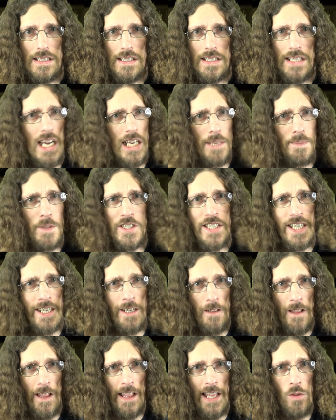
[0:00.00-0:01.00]
Not
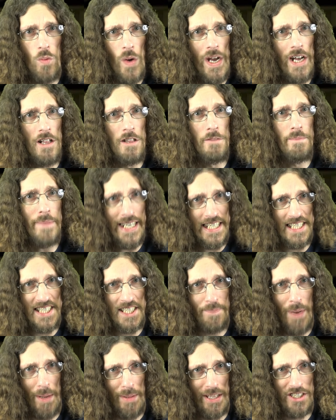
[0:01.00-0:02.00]
particularly well
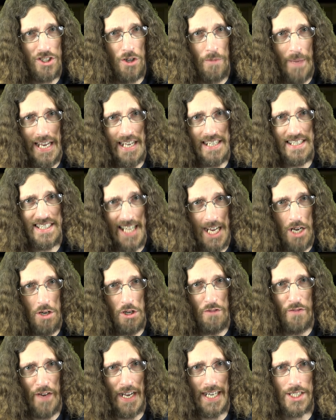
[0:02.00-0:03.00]
mixed public domain
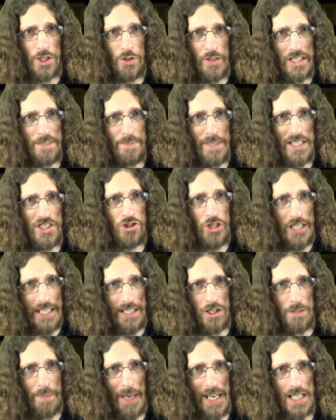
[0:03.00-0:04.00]
sound effect Christmas
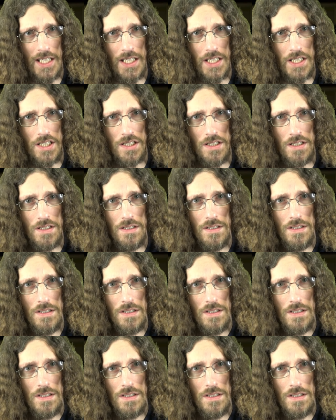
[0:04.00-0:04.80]
jingle bells.